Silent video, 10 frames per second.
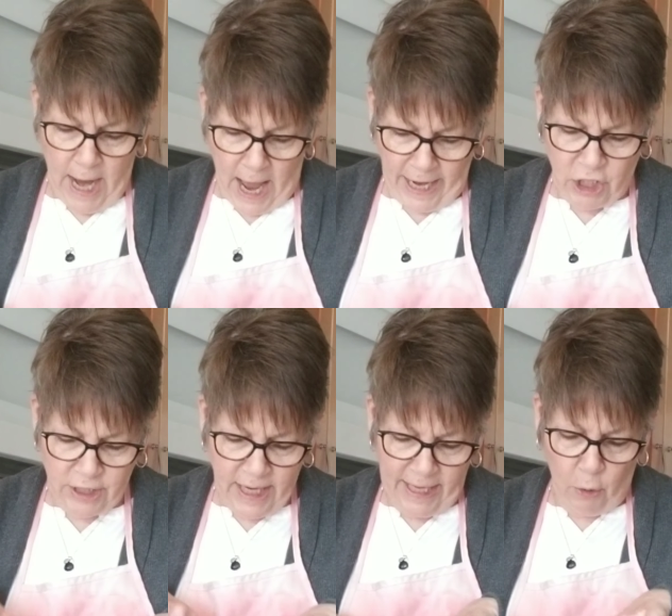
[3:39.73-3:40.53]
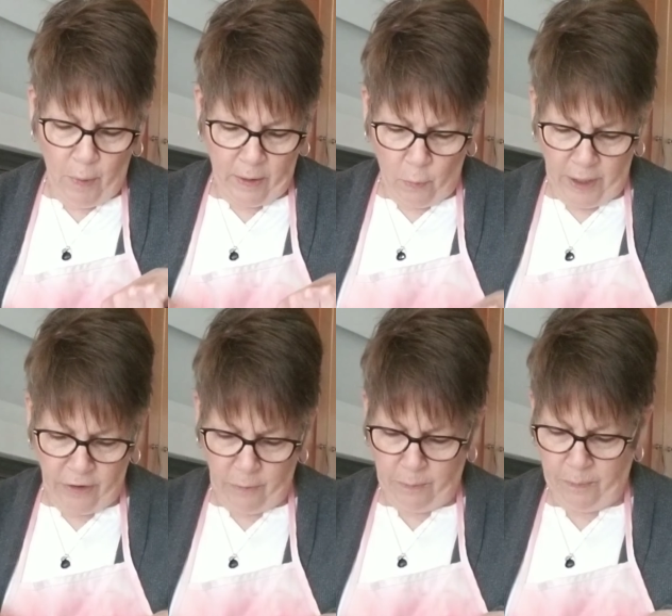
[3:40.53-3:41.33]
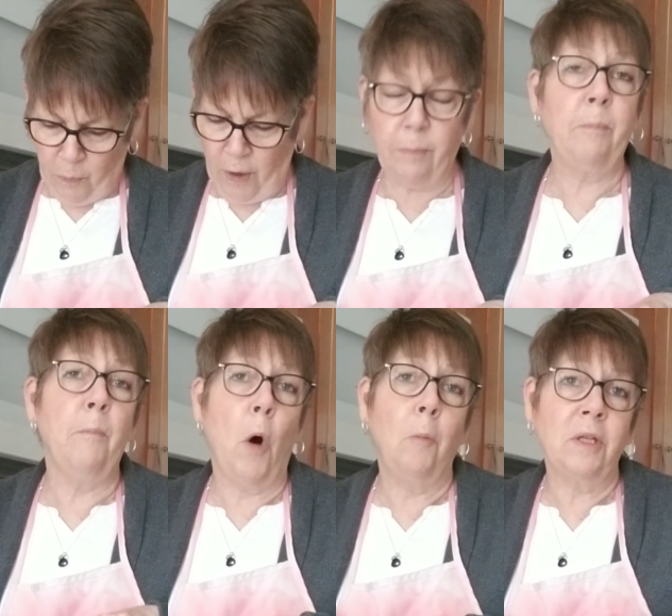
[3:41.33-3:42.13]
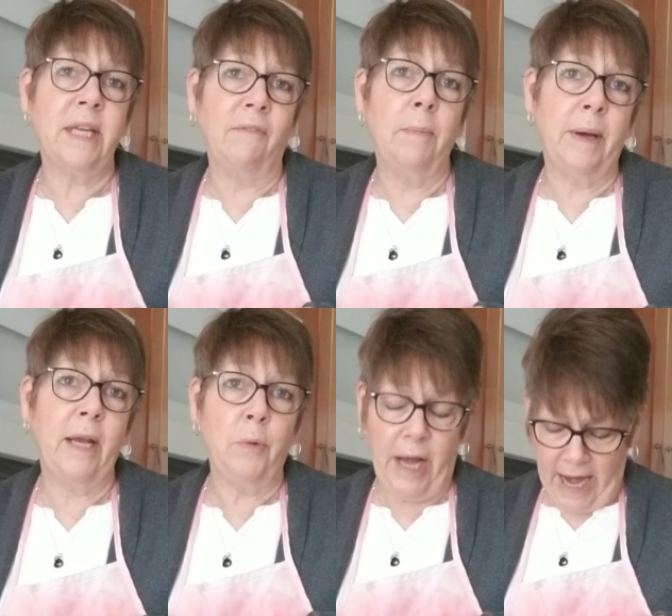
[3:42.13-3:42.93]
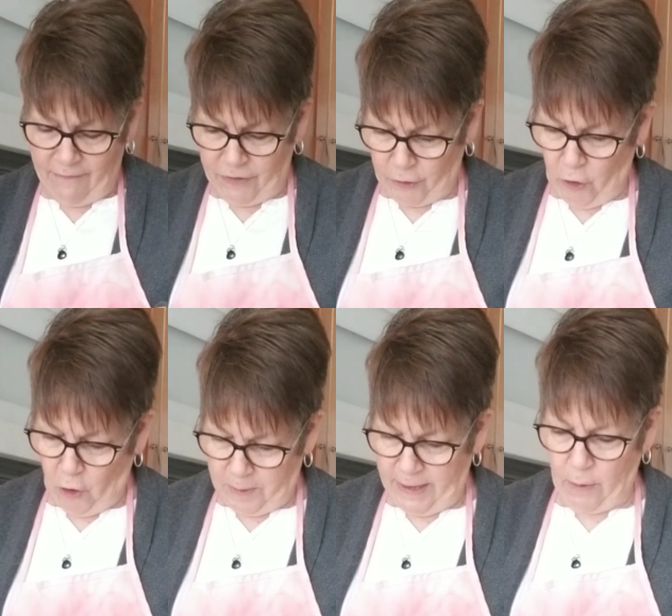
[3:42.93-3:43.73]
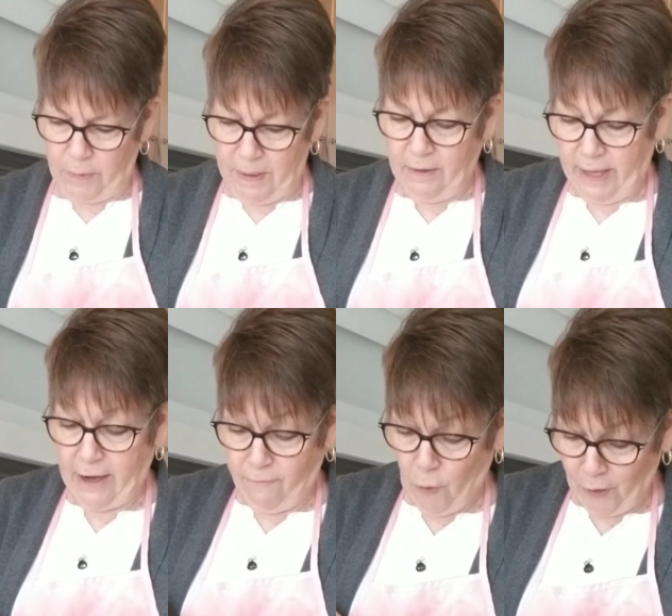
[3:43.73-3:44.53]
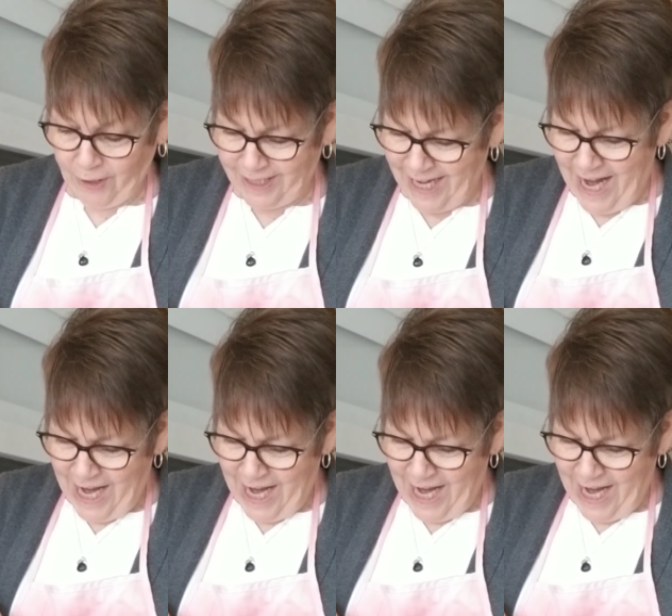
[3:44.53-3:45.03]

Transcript: I just kind of went with what almost everybody would have in their home, and that would be like forks.